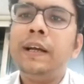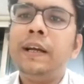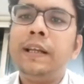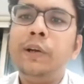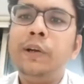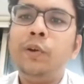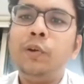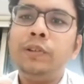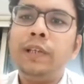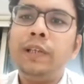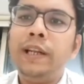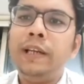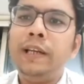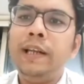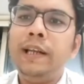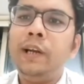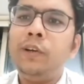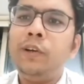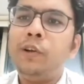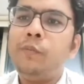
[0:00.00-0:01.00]
Ketogenic
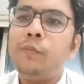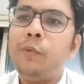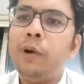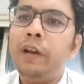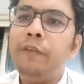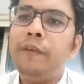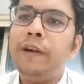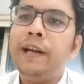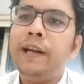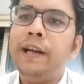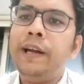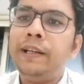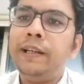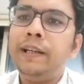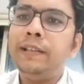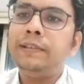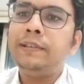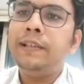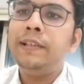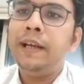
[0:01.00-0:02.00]
diet or modified
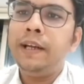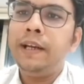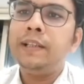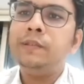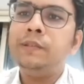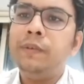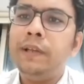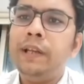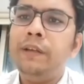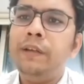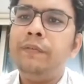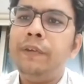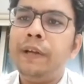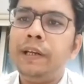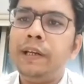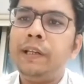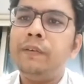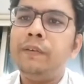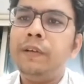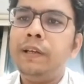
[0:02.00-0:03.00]
Atkins diet is very
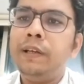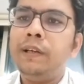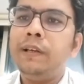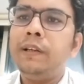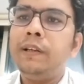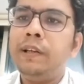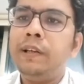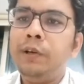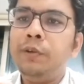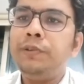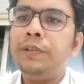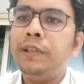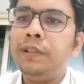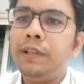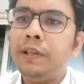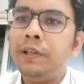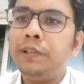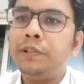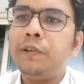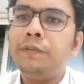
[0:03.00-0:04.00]
effective in reducing
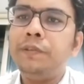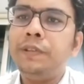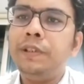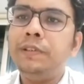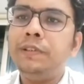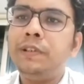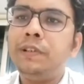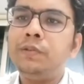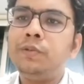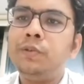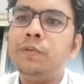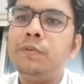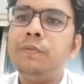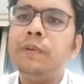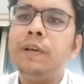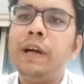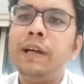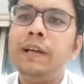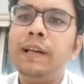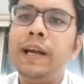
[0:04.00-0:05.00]
the risk of seizures.
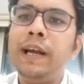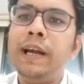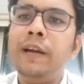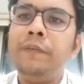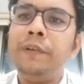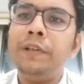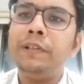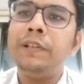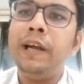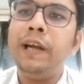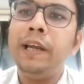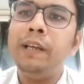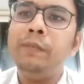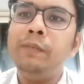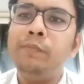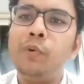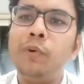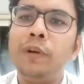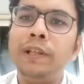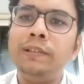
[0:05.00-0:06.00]
So diet which is high in
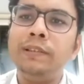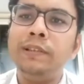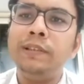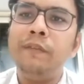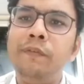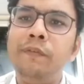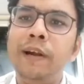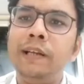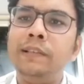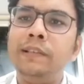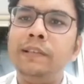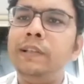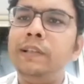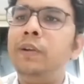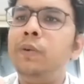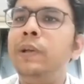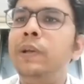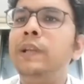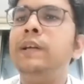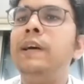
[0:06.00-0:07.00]
proteins fats and
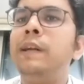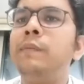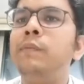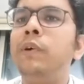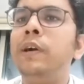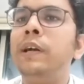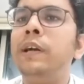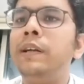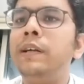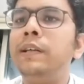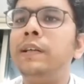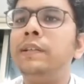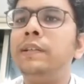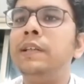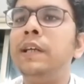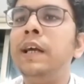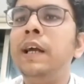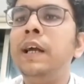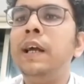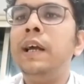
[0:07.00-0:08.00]
low in carbohydrates,
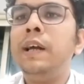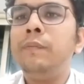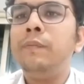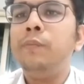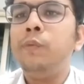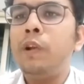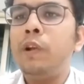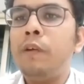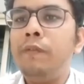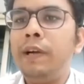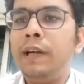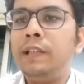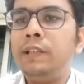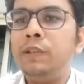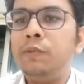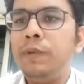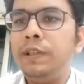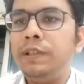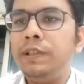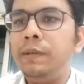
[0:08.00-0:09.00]
more of
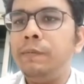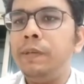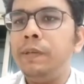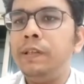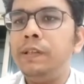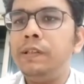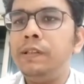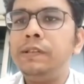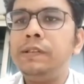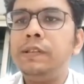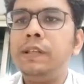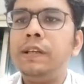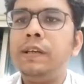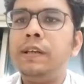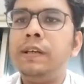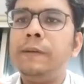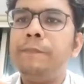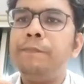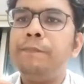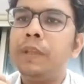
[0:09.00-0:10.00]
nuts, vegetables,
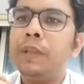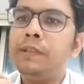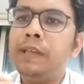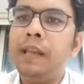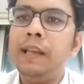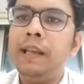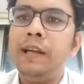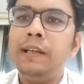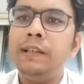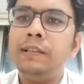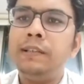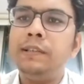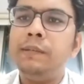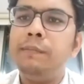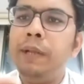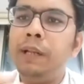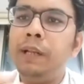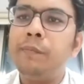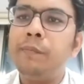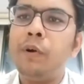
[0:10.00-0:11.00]
salads,
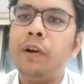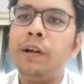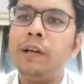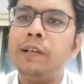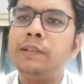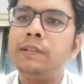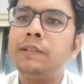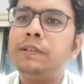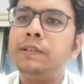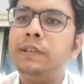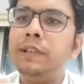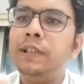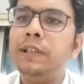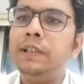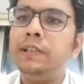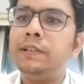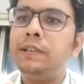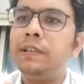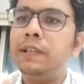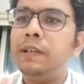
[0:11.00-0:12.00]
milk products,
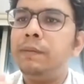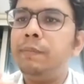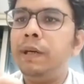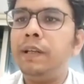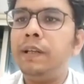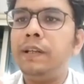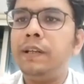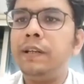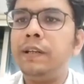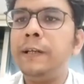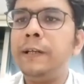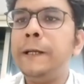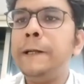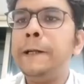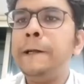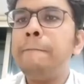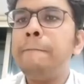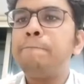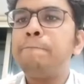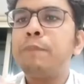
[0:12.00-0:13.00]
cheese, butter.
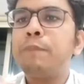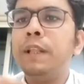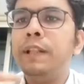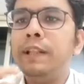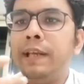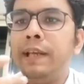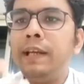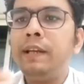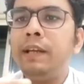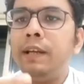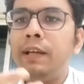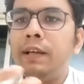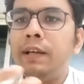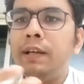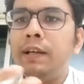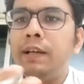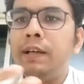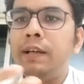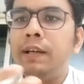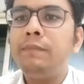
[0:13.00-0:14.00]
They
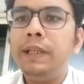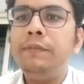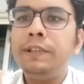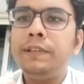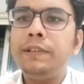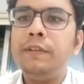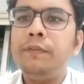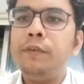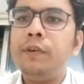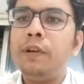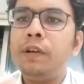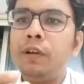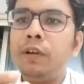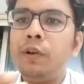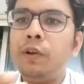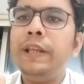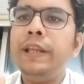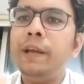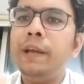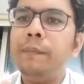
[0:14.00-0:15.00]
are beneficial
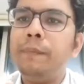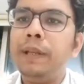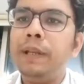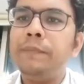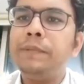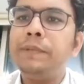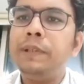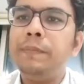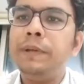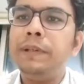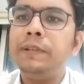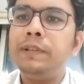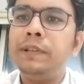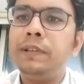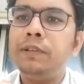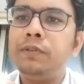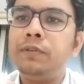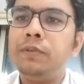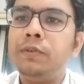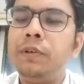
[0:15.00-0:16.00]
for chronic epilepsy
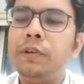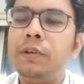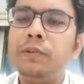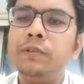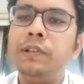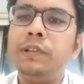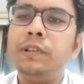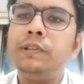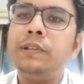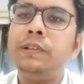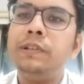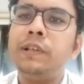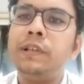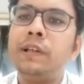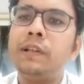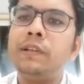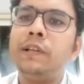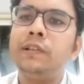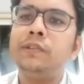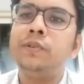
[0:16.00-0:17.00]
patients to reduce the
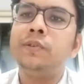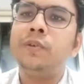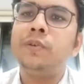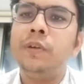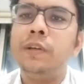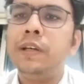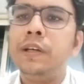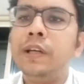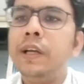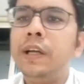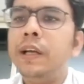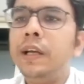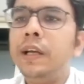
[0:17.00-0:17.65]
seizure threshold.